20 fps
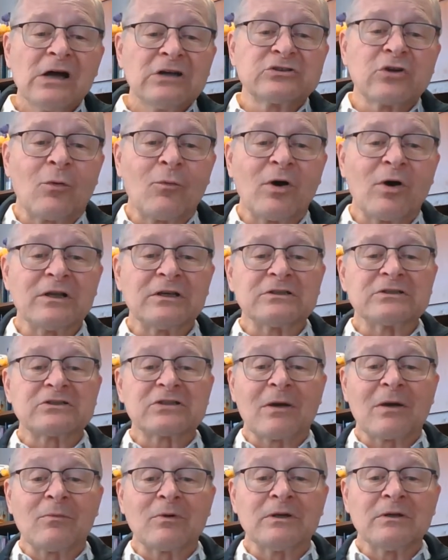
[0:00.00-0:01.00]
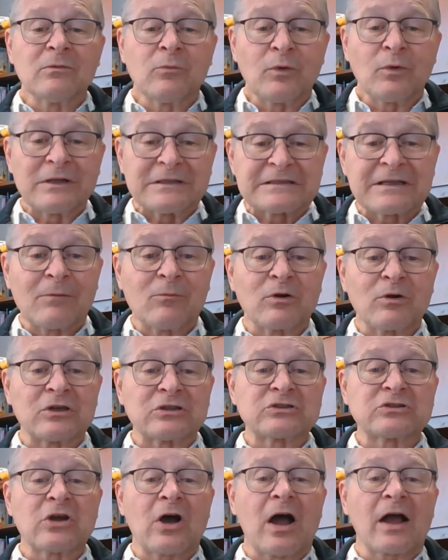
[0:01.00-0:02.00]
When someone
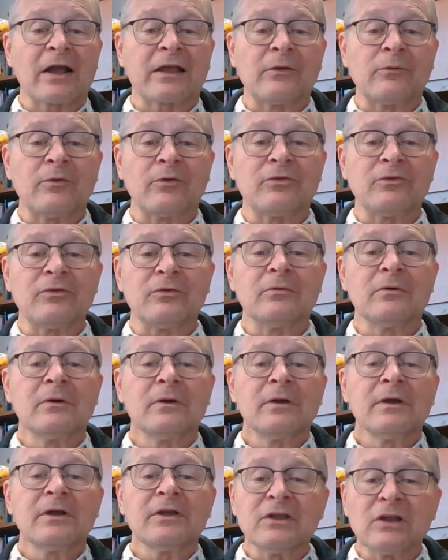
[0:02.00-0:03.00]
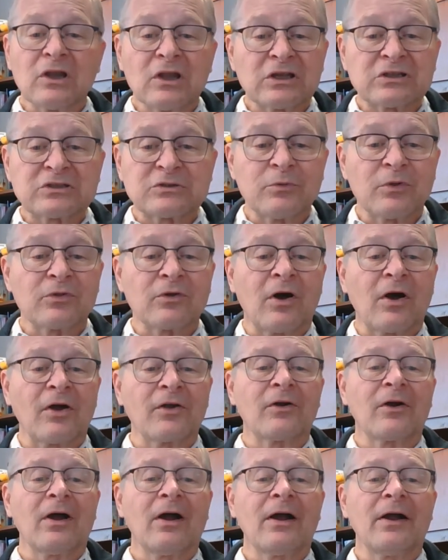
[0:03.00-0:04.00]
is talking with you, you listen with all
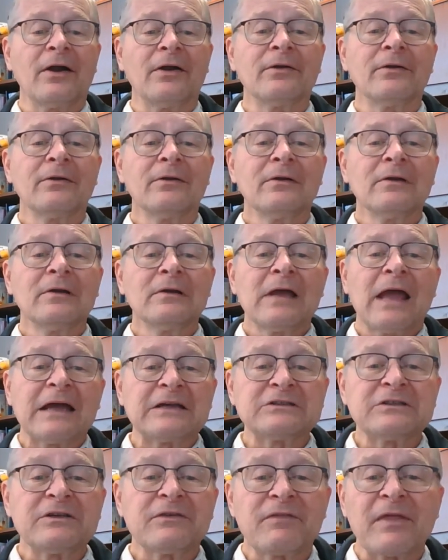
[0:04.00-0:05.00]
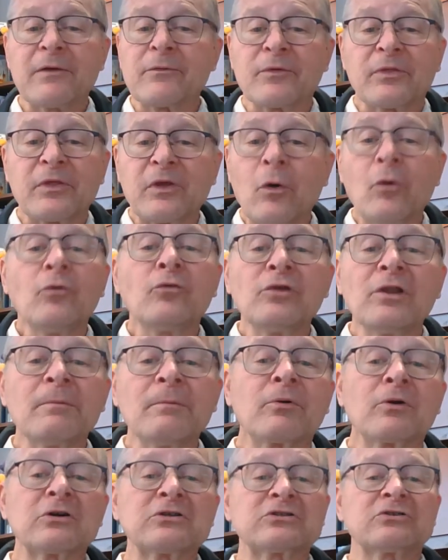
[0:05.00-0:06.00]
your heart, as if they were the only
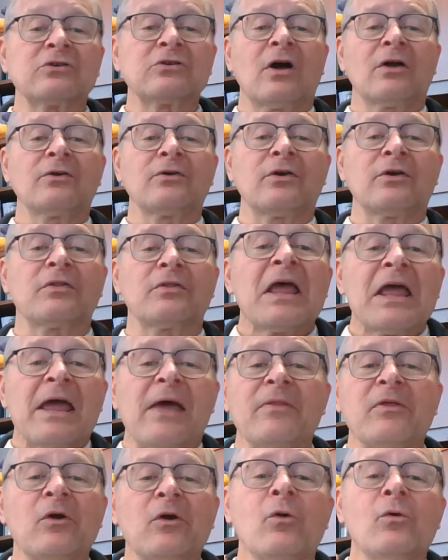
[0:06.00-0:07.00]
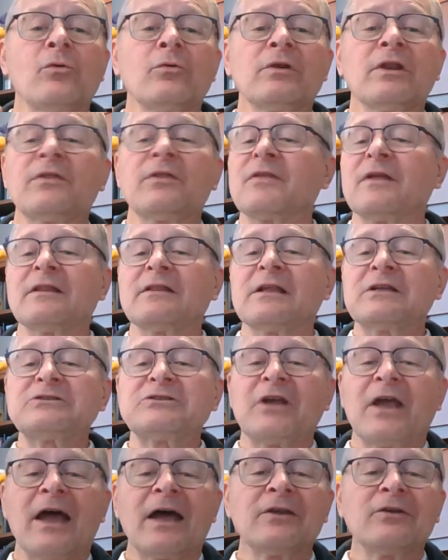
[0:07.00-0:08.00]
person on earth and the only thing that
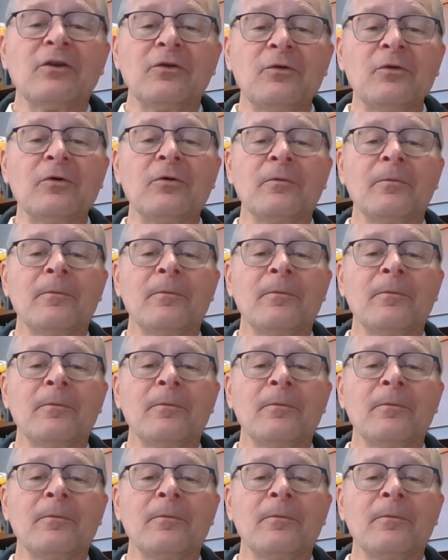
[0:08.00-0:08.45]
you had to do.